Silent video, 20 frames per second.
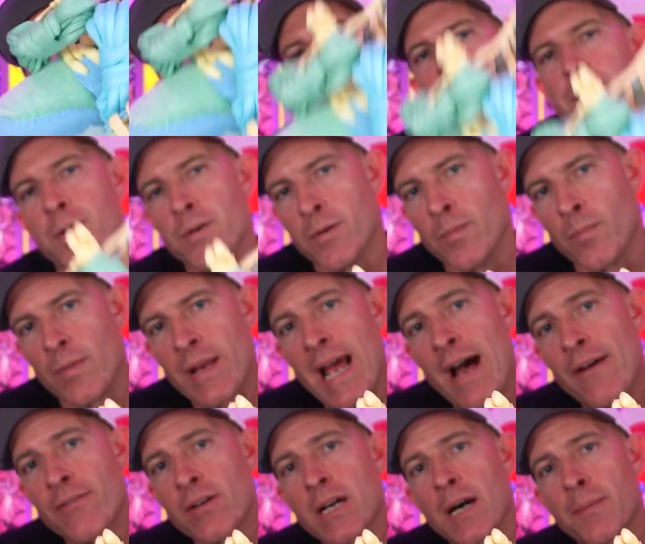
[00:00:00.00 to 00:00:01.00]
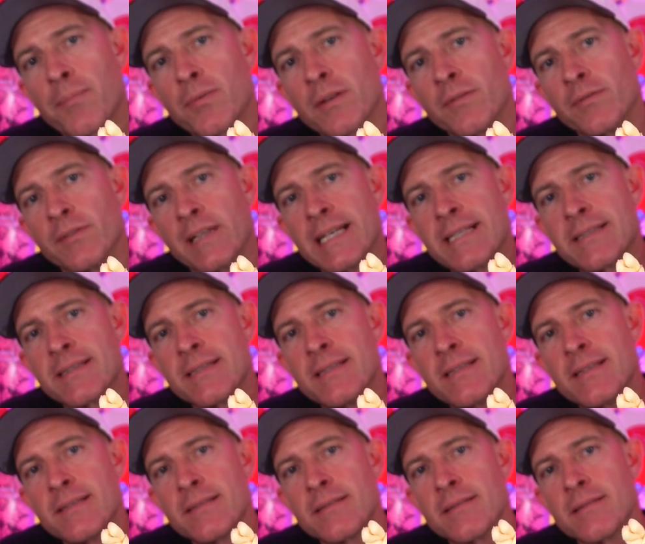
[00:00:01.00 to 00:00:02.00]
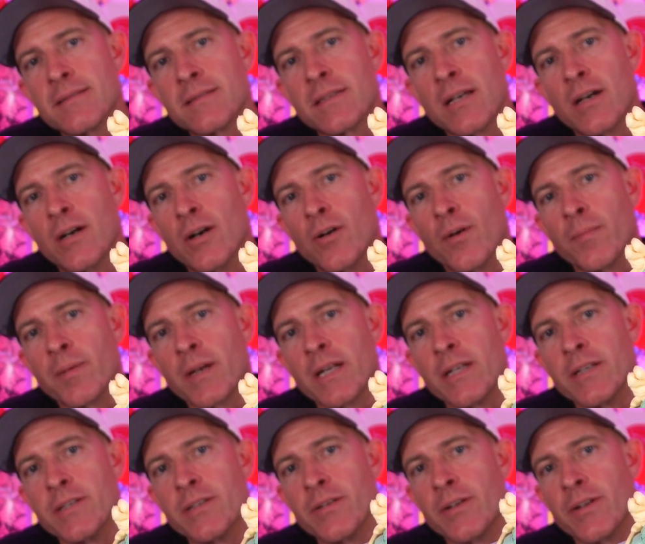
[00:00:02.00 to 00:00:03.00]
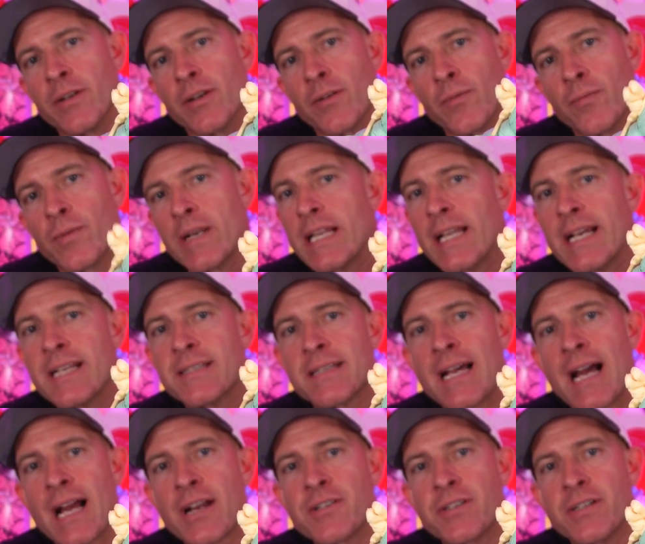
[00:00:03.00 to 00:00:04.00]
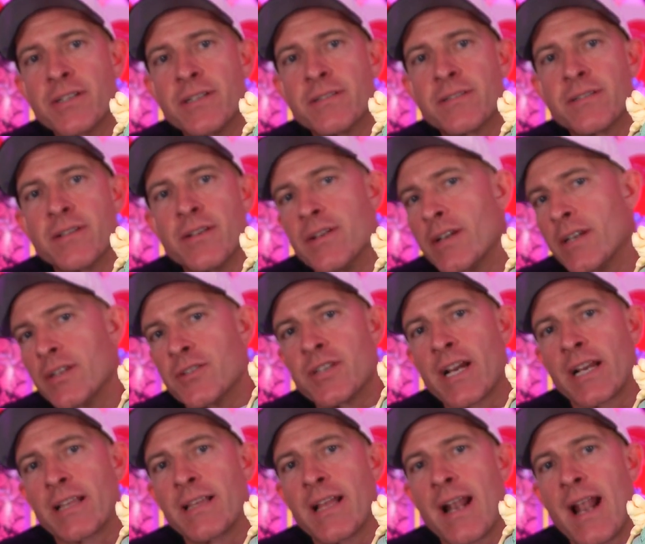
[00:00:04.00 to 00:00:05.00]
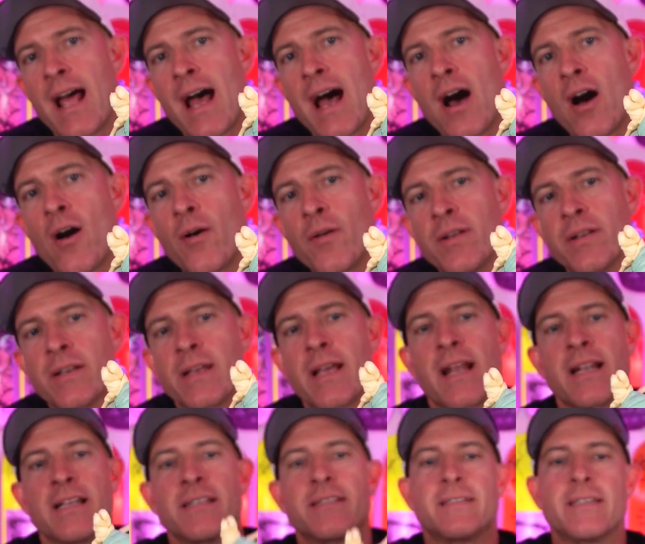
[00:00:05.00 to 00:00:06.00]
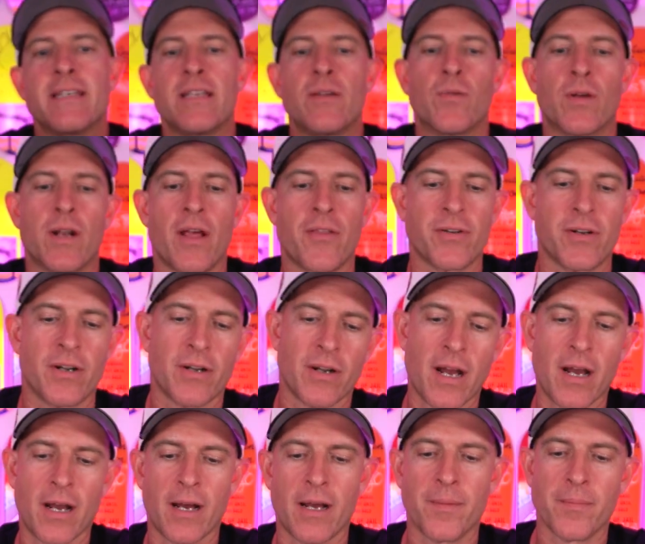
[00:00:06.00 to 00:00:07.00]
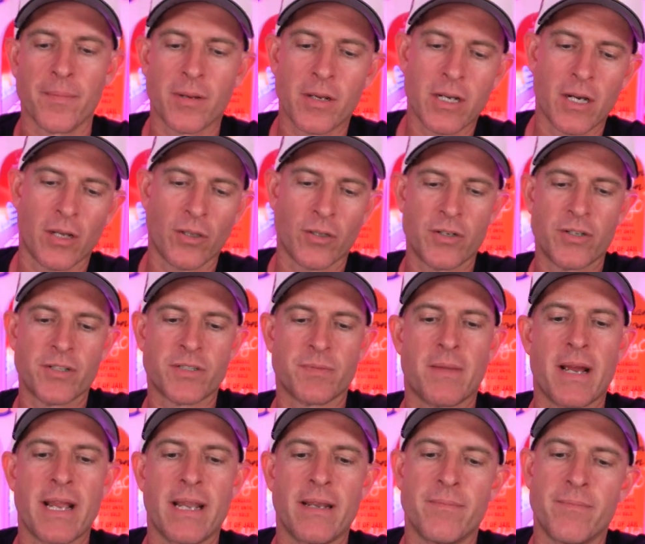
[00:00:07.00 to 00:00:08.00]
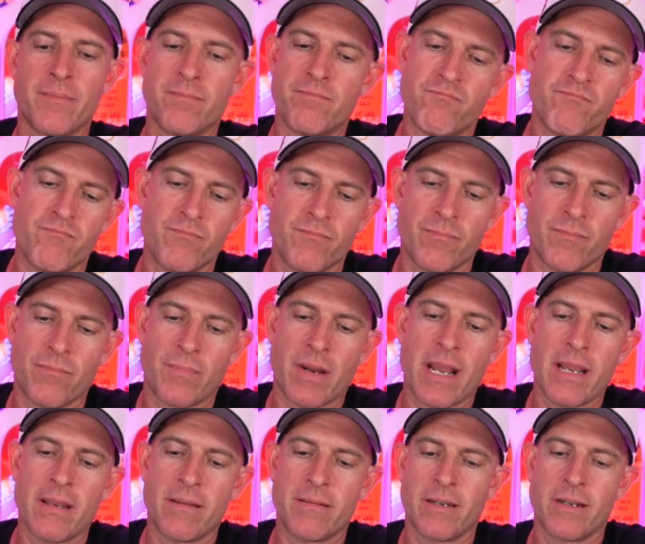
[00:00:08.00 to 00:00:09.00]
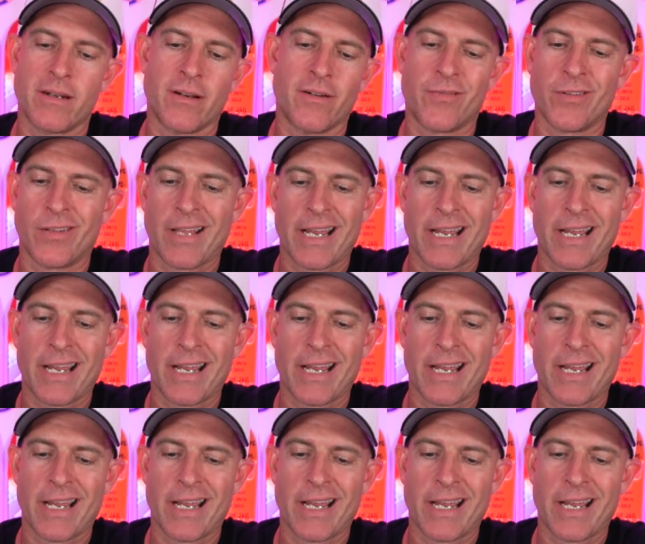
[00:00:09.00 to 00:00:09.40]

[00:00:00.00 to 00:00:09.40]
Boom, we have a couple of laces, so I'm gonna do your relace action so you can check that out and kind of see what other colors might if you